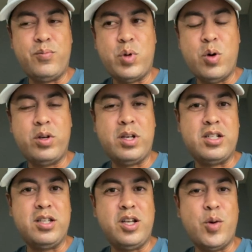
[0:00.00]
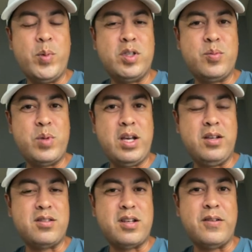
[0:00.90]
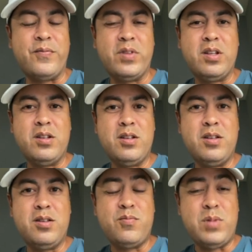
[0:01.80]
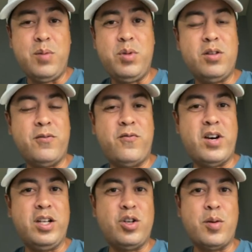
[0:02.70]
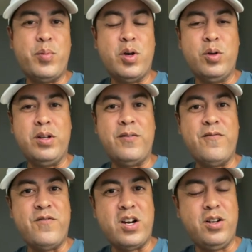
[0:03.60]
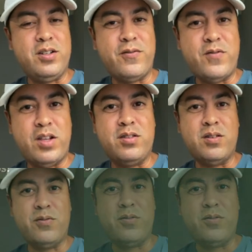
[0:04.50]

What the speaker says: poke it to the open space, and maybe you'll find your opponent very defensive.